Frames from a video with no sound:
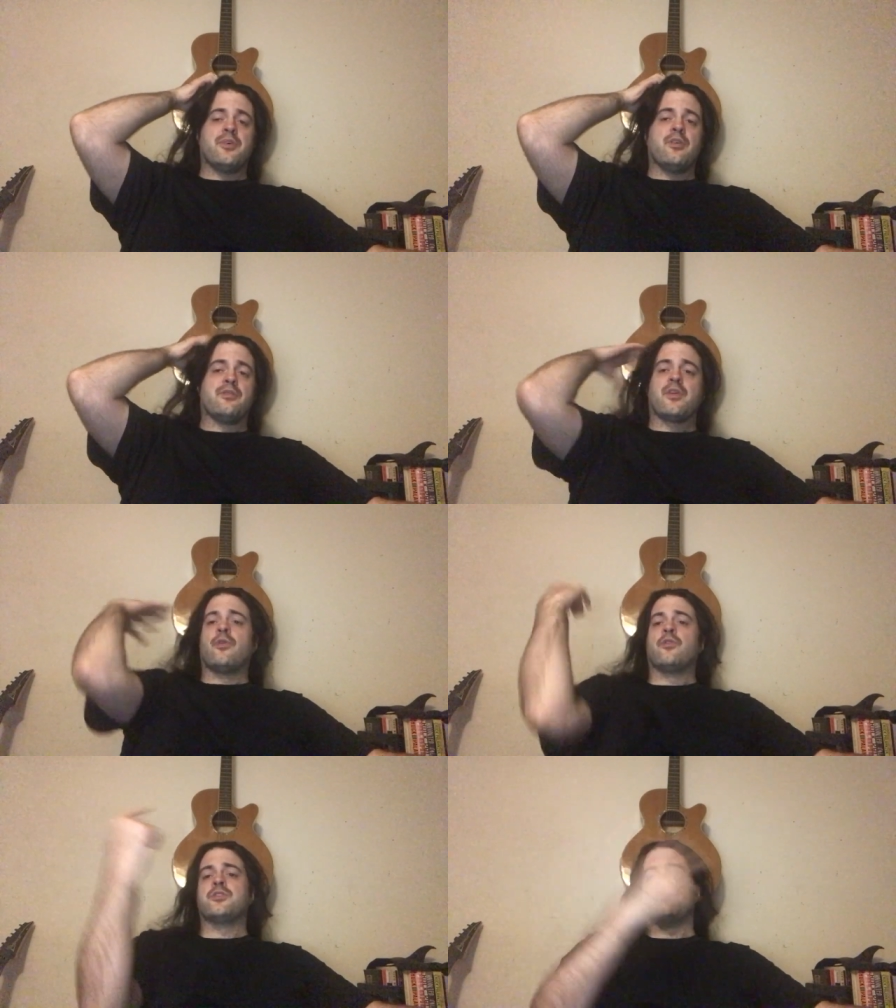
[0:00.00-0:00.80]
over the
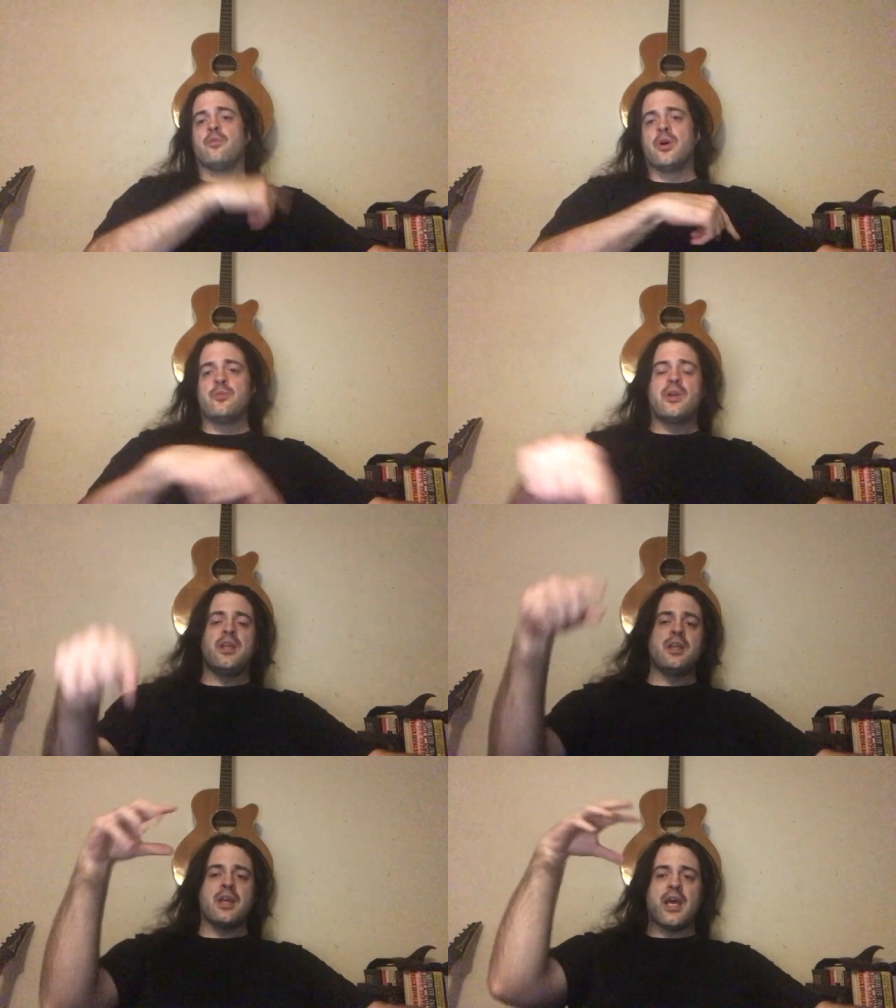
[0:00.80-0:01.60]
course of one
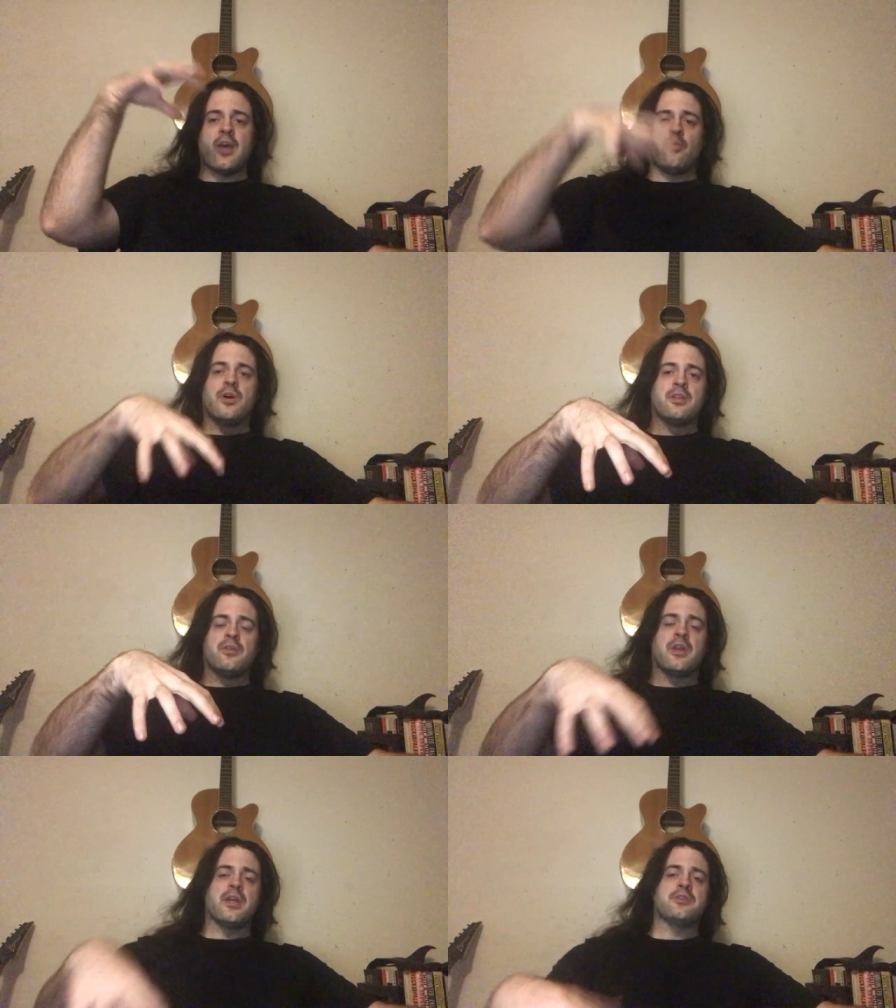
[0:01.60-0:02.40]
week at one
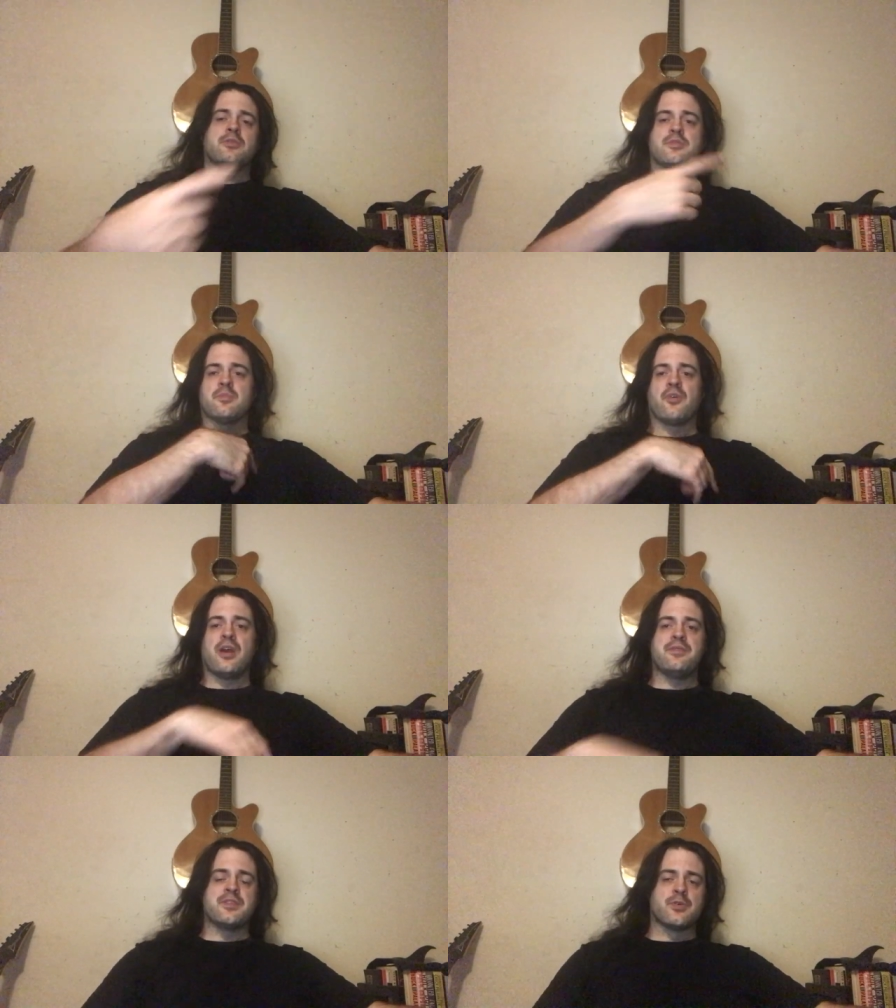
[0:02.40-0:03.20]
location as a
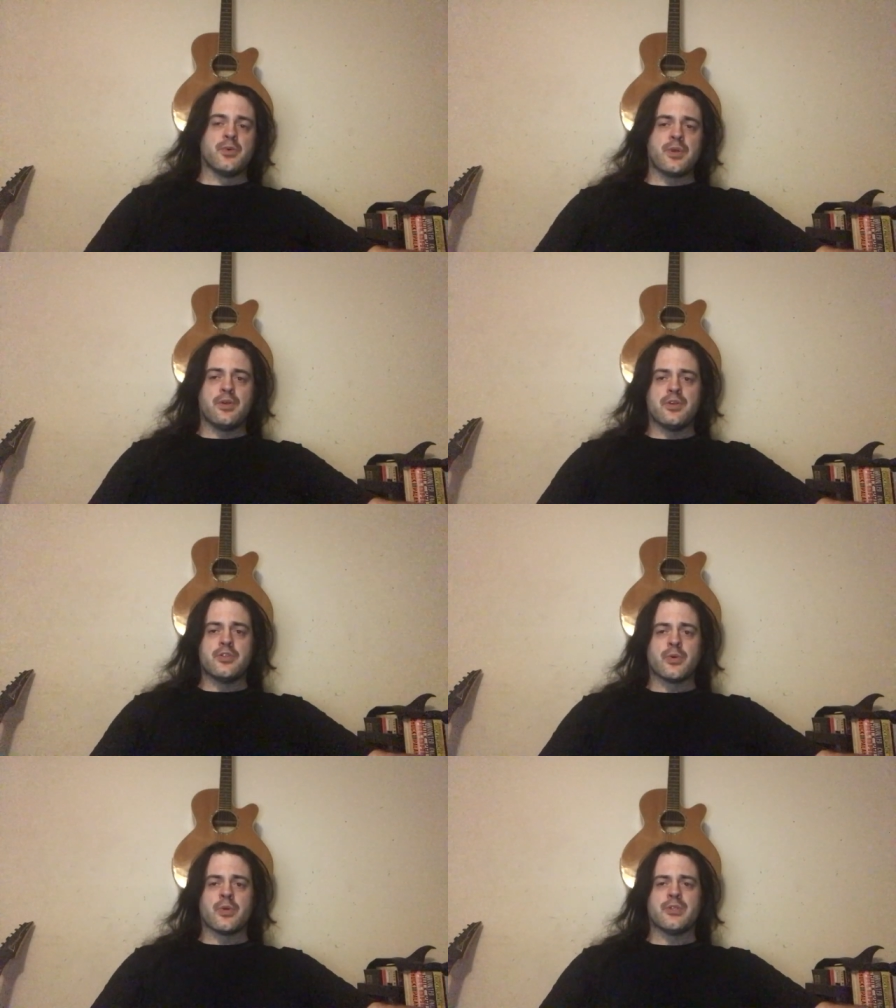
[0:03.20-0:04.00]
private school here in
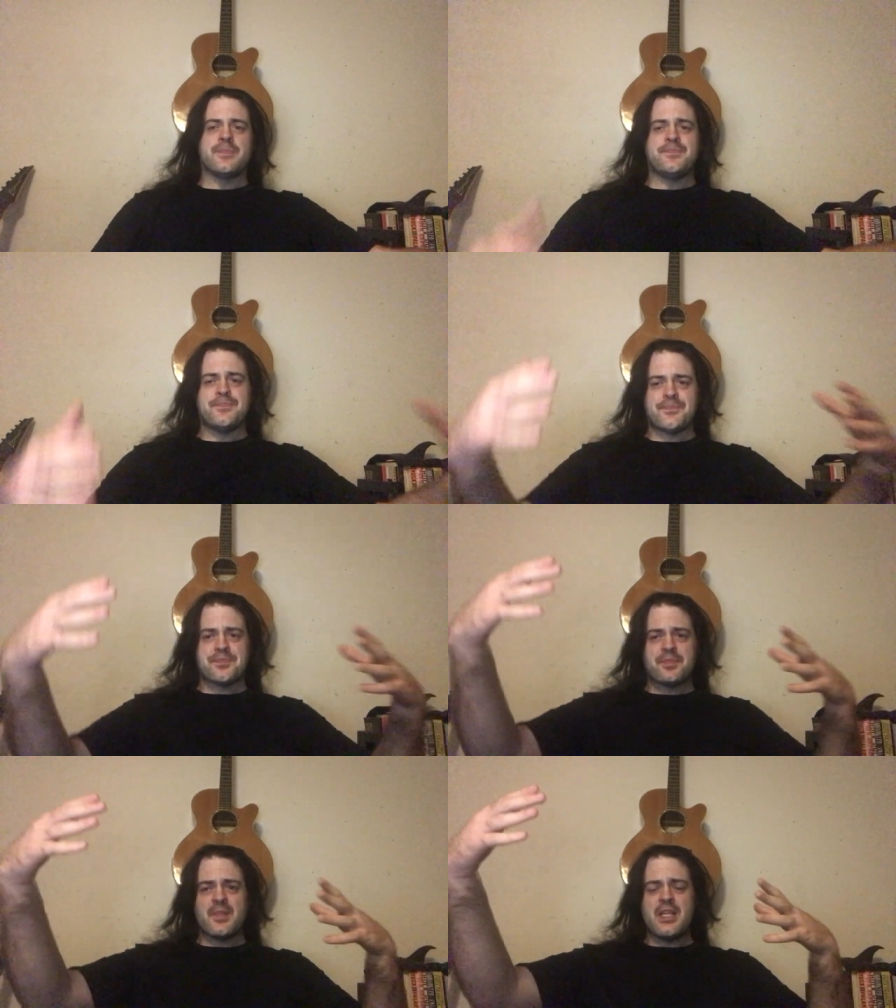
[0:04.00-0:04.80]
Georgia,
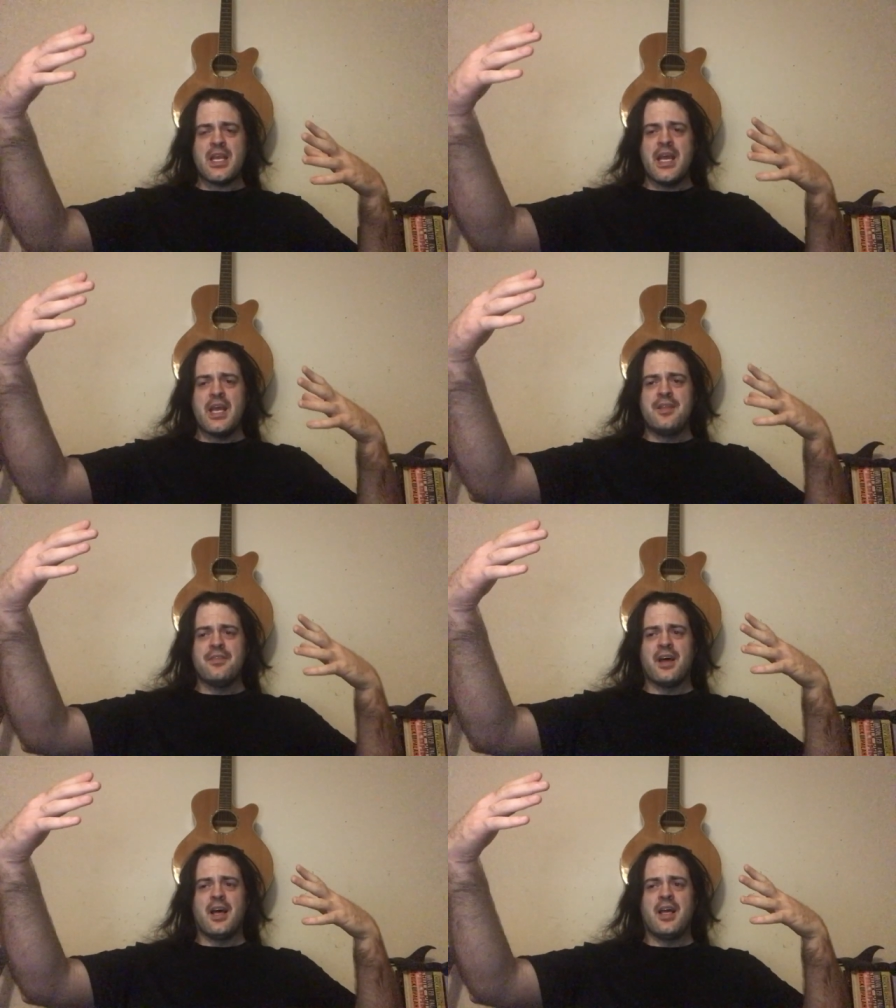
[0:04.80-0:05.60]
and
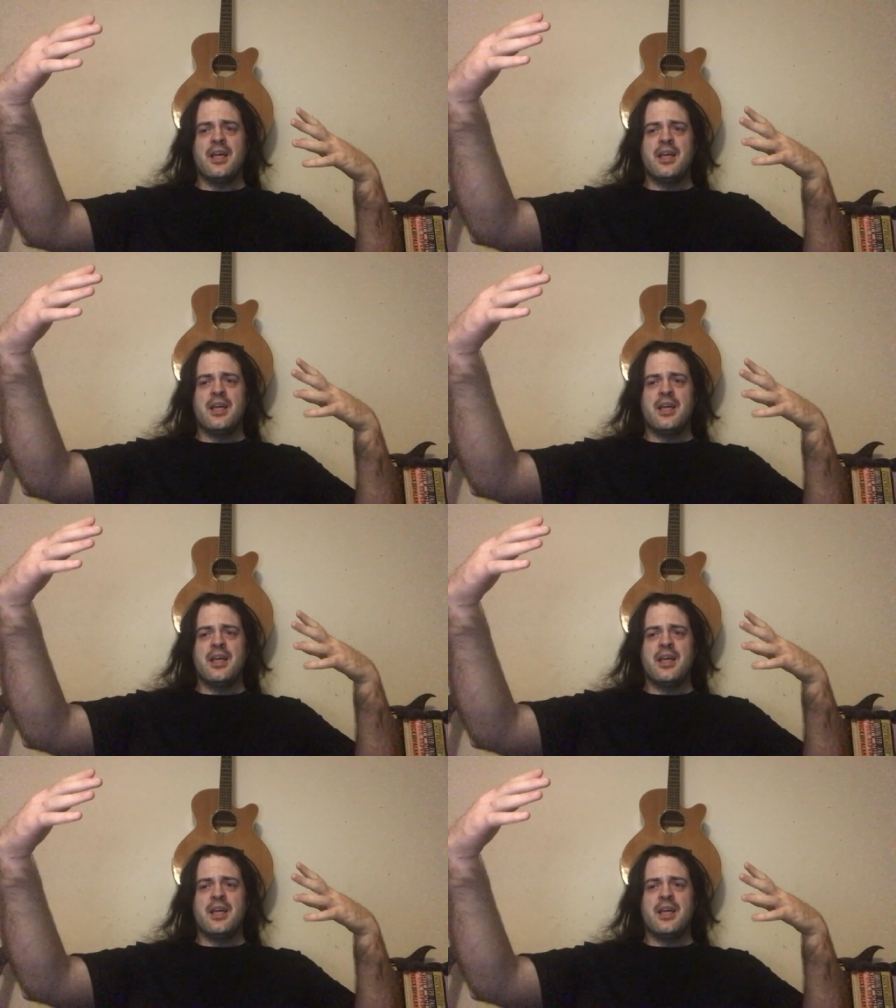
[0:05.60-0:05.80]
uh,